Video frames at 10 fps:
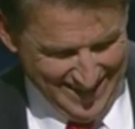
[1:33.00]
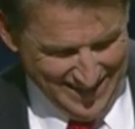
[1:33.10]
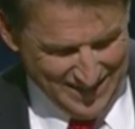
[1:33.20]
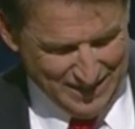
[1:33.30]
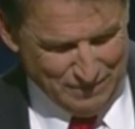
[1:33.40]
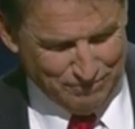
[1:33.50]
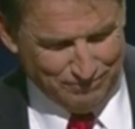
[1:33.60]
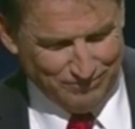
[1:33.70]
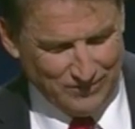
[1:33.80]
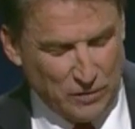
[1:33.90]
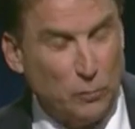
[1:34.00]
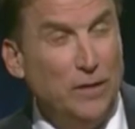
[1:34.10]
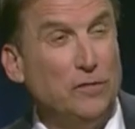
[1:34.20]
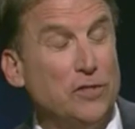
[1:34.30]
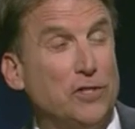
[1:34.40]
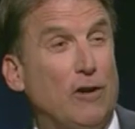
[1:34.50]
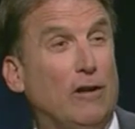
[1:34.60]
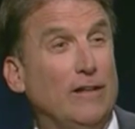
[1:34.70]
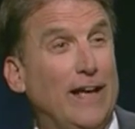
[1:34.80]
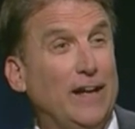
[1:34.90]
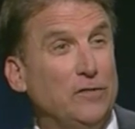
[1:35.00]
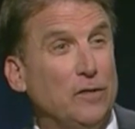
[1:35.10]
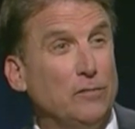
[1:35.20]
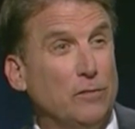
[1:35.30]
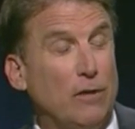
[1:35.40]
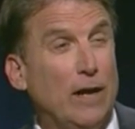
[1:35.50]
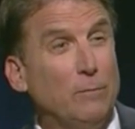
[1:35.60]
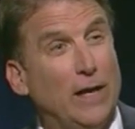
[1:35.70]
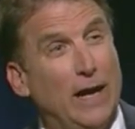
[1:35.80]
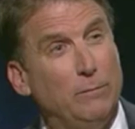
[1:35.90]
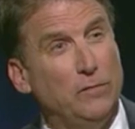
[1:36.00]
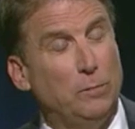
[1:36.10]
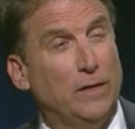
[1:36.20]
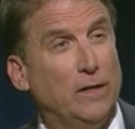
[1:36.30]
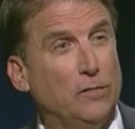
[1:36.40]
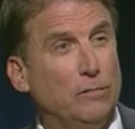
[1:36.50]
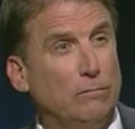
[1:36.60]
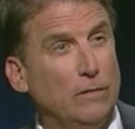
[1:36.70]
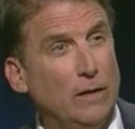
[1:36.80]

Um, the reason Charlotte had its own crime lab is because